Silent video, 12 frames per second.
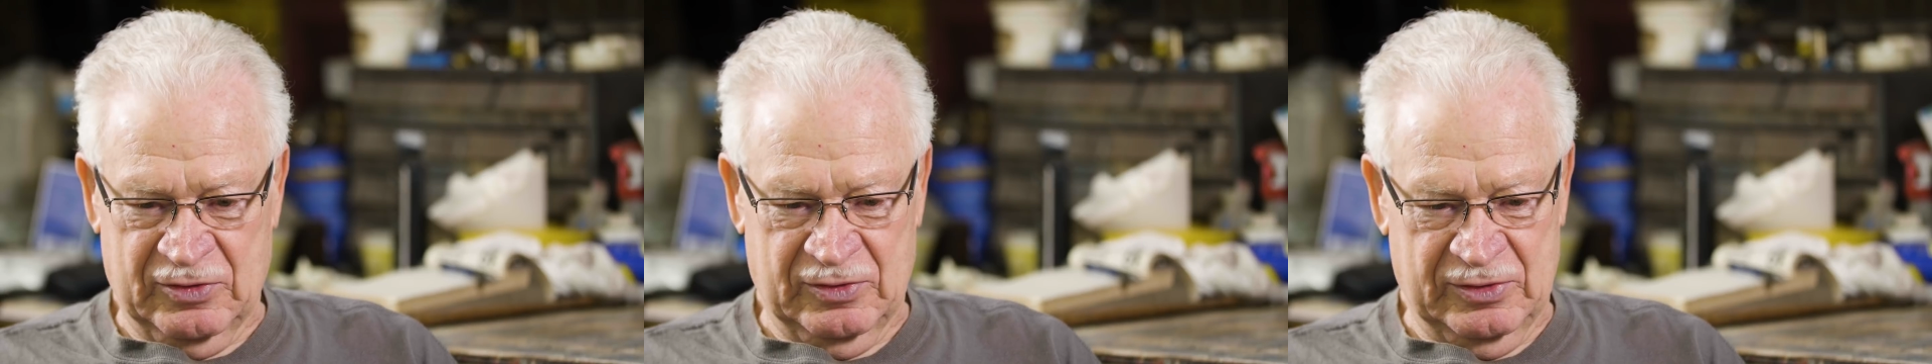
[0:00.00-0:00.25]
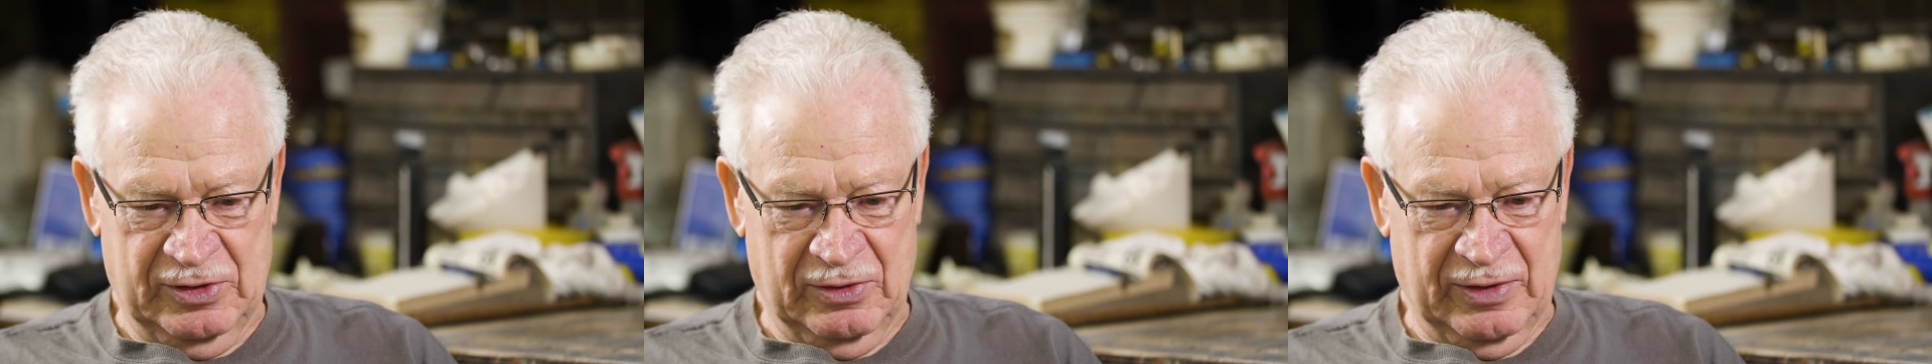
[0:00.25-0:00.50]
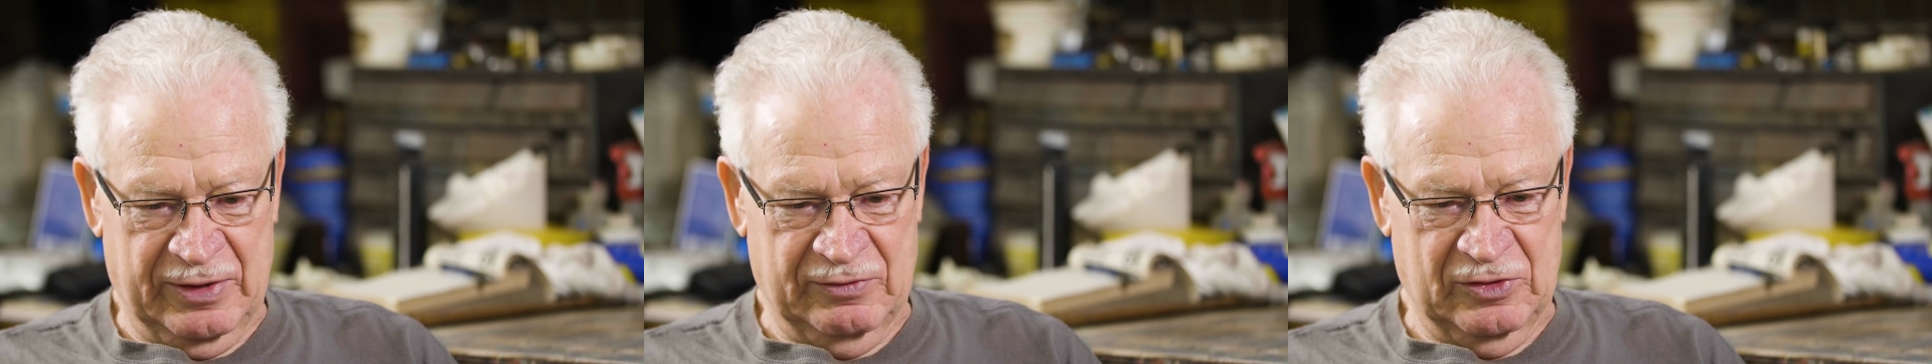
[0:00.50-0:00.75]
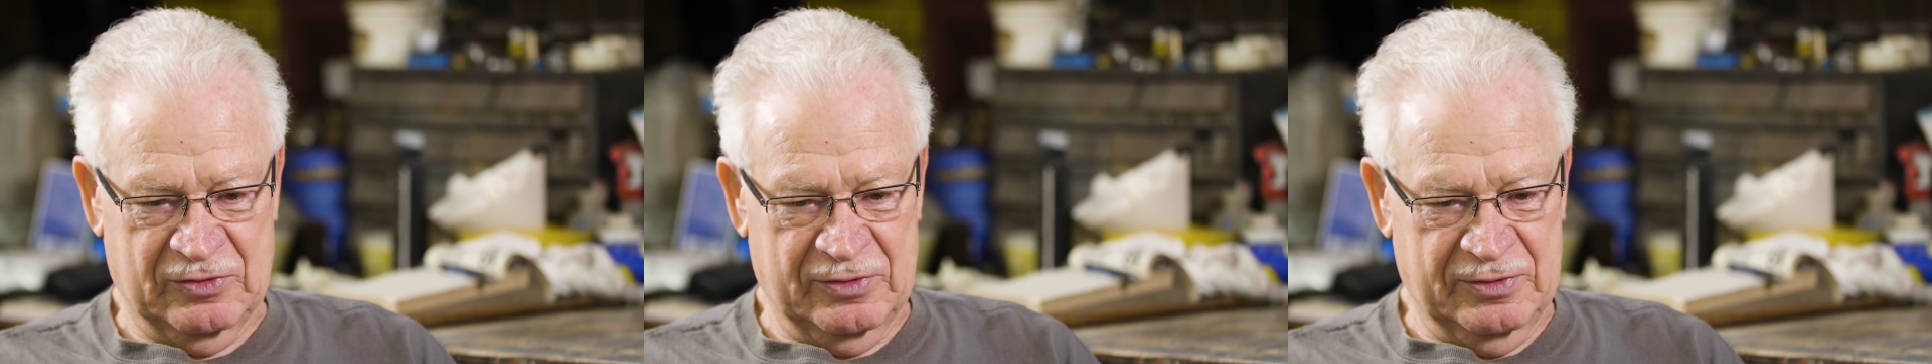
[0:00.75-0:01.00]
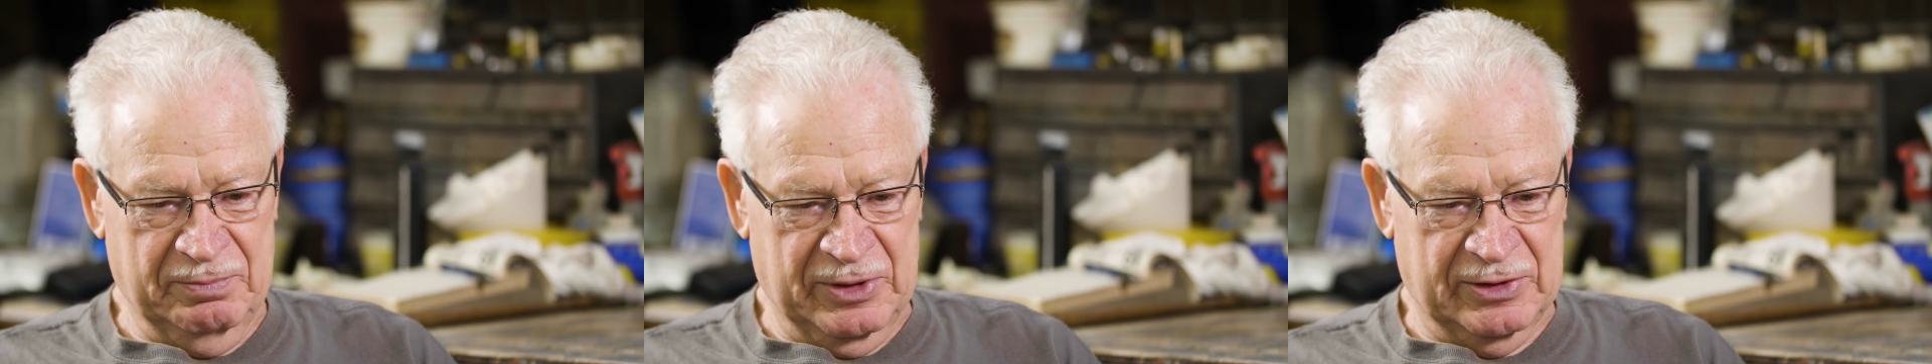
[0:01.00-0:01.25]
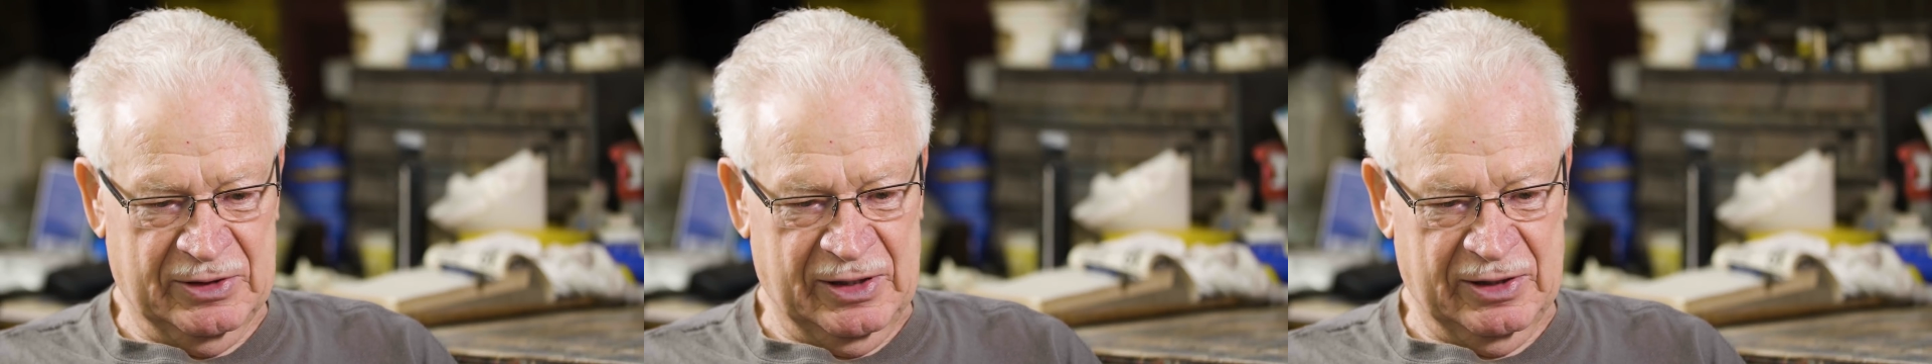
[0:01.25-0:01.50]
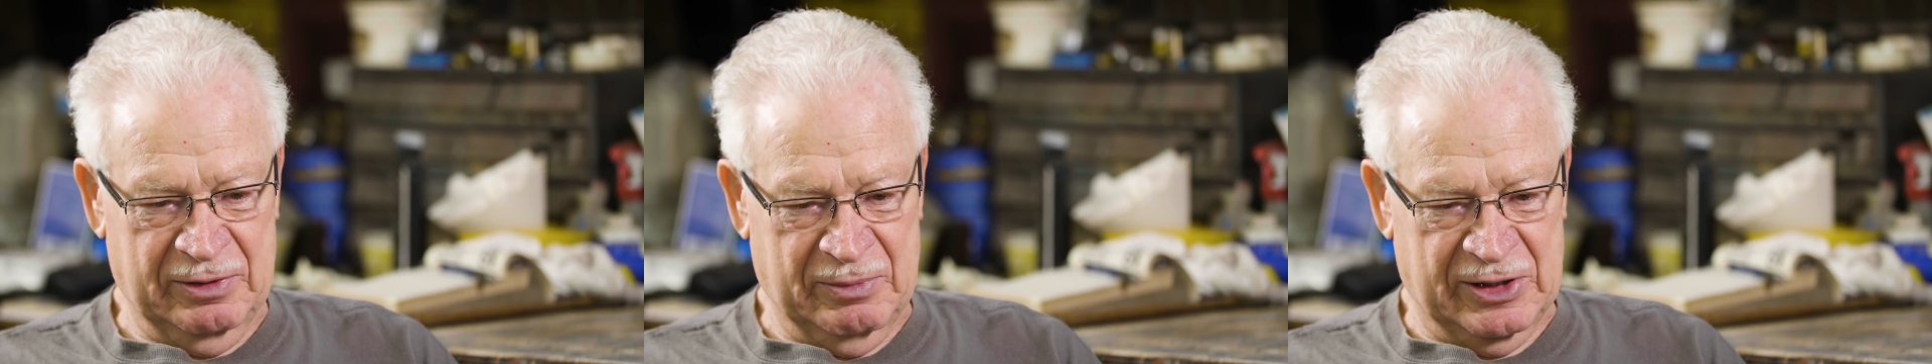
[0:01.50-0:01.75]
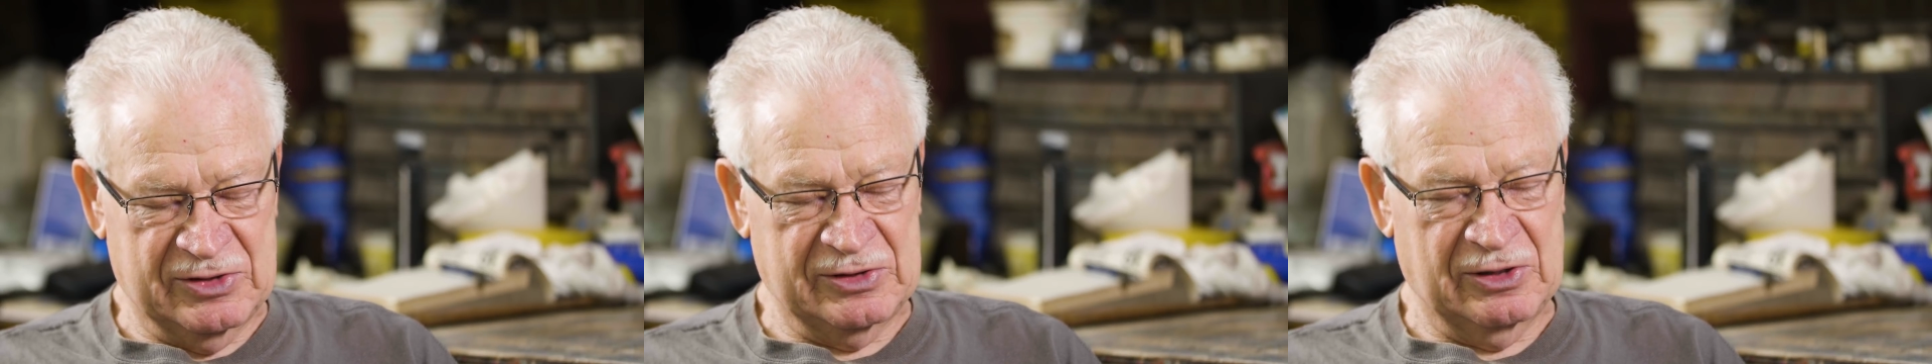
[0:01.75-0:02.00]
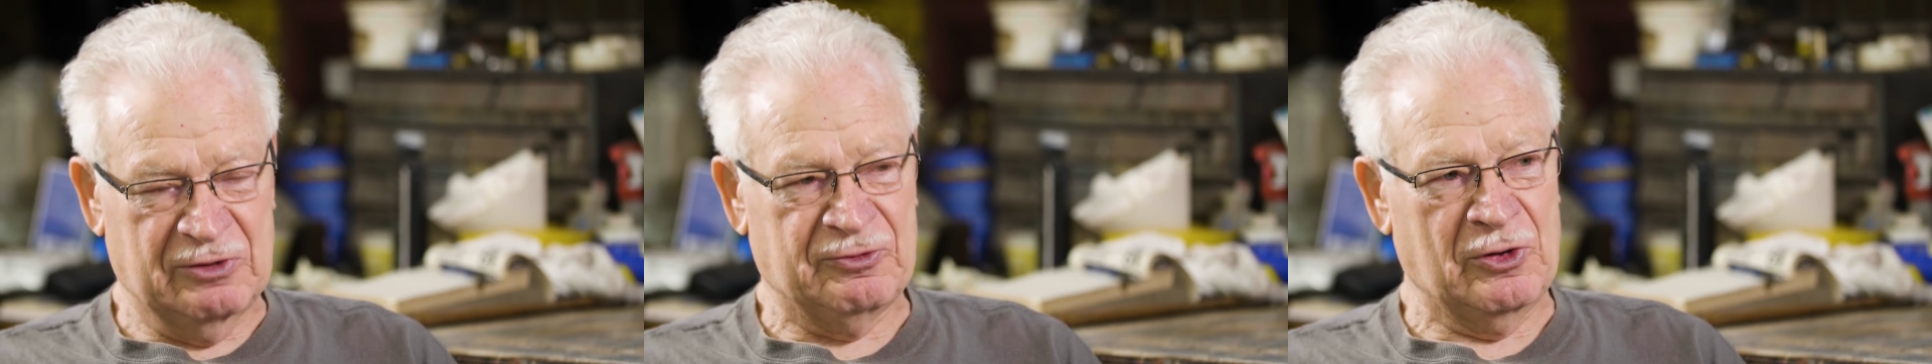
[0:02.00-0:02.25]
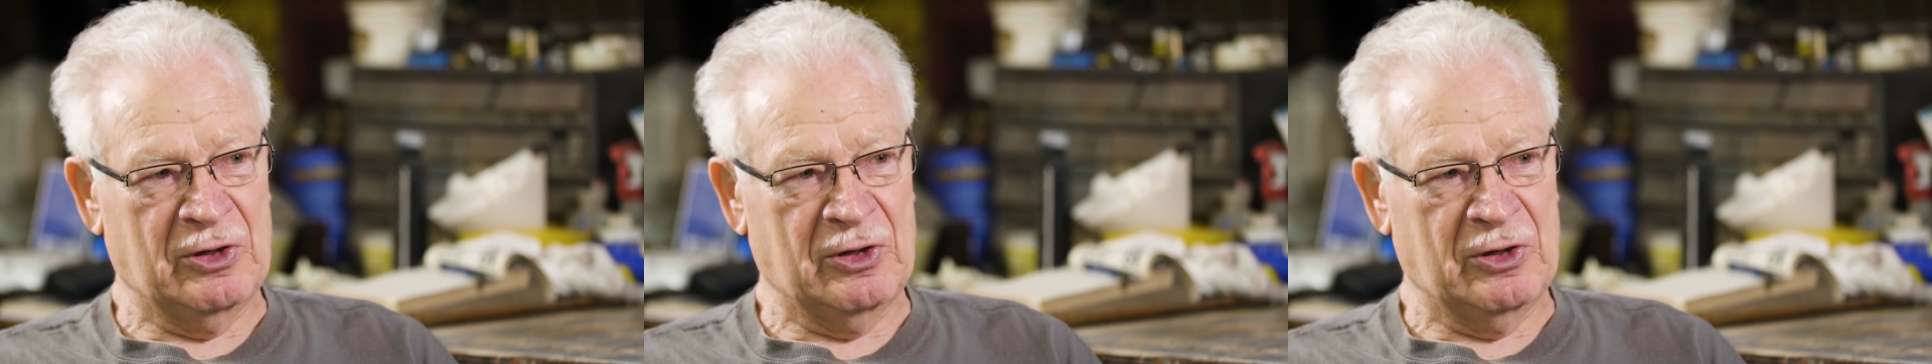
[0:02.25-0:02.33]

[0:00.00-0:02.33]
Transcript: says, you know, I've just been kicking myself